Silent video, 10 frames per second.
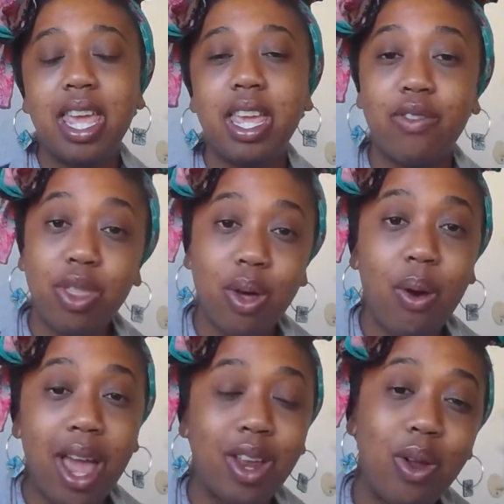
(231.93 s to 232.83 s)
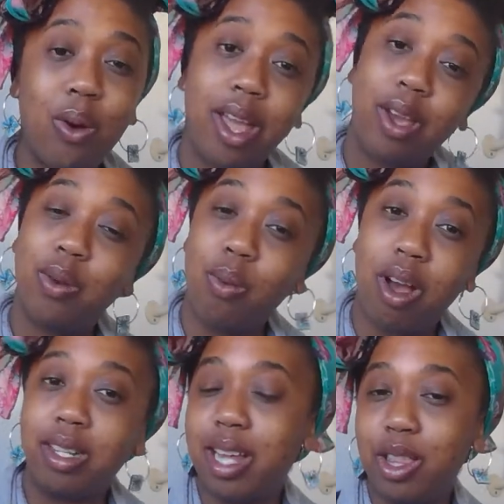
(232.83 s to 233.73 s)
even though I know I can
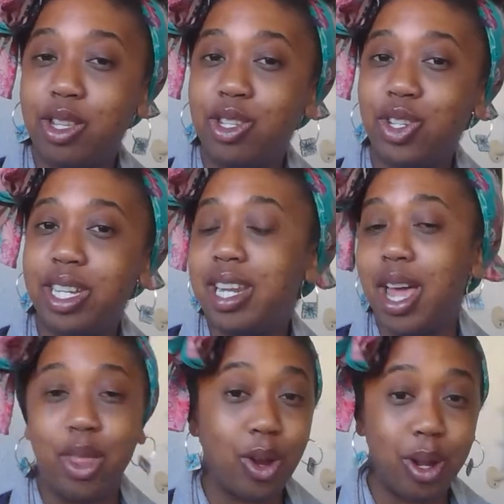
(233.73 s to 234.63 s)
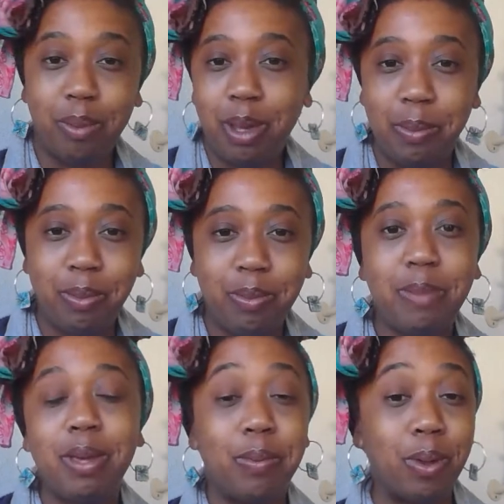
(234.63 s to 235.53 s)
walk down the street and there are going to
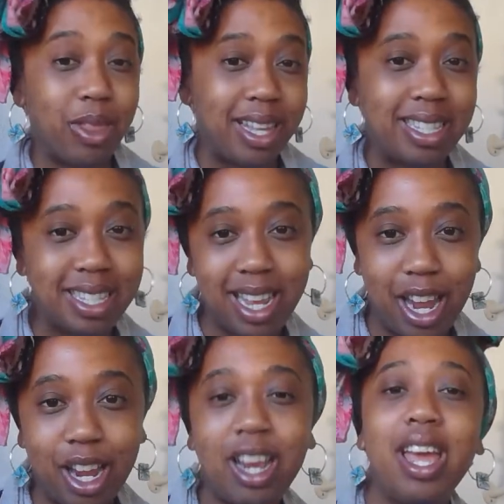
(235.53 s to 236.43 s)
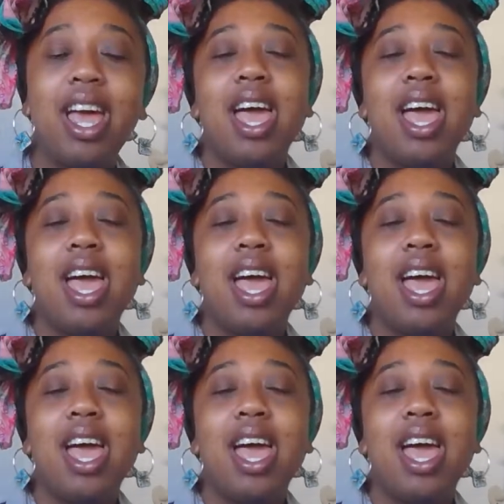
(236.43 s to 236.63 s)
be people that stare,